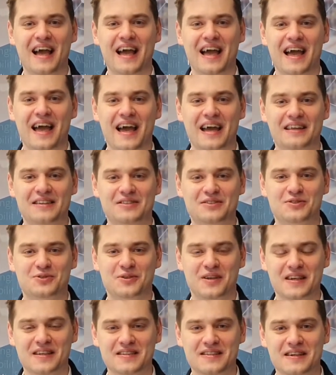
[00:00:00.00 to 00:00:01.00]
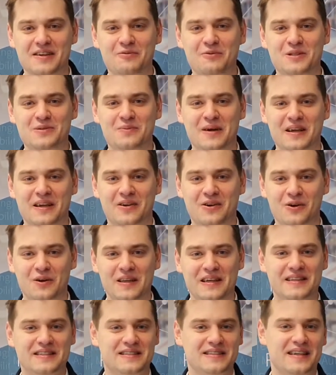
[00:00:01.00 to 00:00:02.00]
and together with my
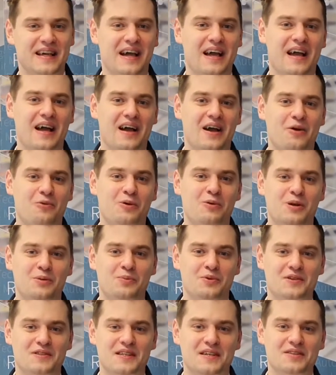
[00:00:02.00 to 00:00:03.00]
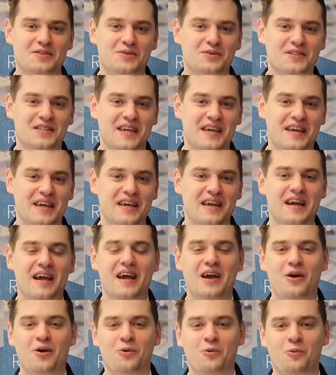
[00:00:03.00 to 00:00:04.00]
colleagues, we will present today
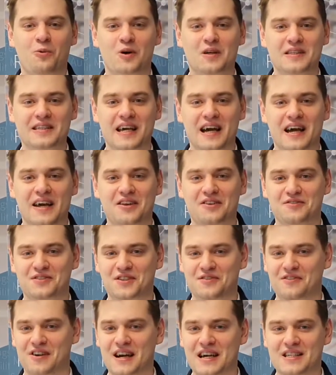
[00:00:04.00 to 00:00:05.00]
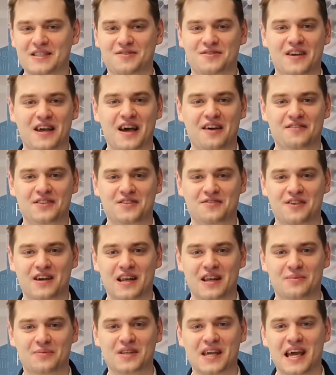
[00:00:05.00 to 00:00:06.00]
what kind of device we have
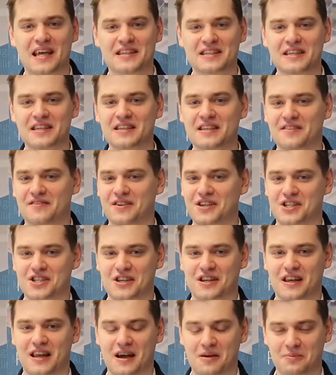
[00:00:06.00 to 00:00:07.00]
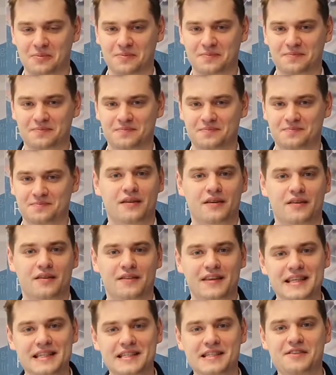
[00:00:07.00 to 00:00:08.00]
developed at Innovation Lab.
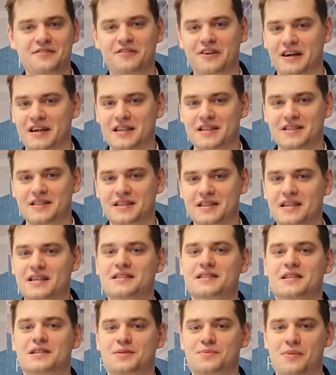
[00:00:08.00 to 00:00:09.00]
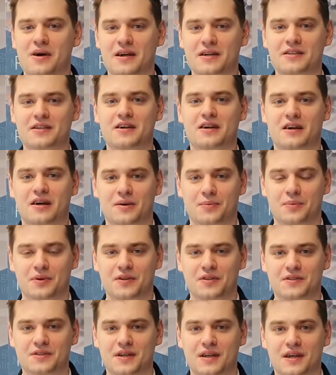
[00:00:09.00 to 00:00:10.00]
This device is a smart carpet.
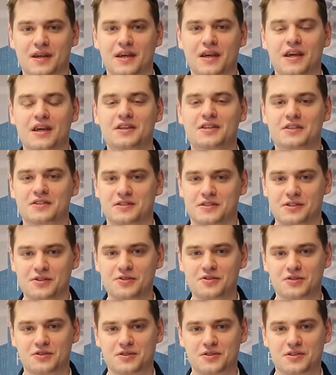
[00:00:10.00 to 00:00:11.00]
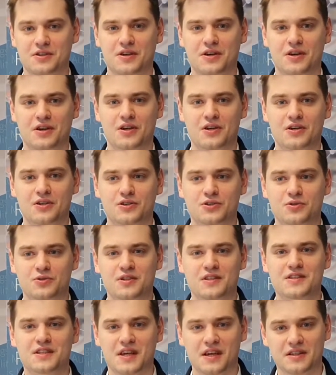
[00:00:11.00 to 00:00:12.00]
It is used to
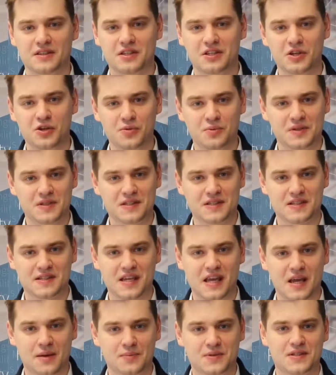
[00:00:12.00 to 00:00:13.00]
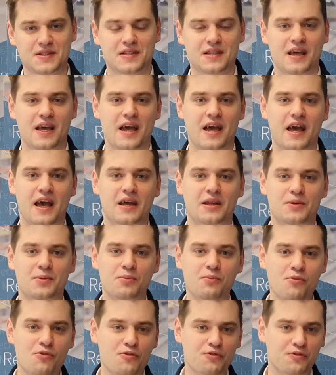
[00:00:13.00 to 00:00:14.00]
detect human steps and
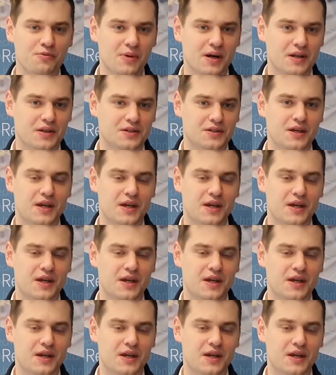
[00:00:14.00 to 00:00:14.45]
movement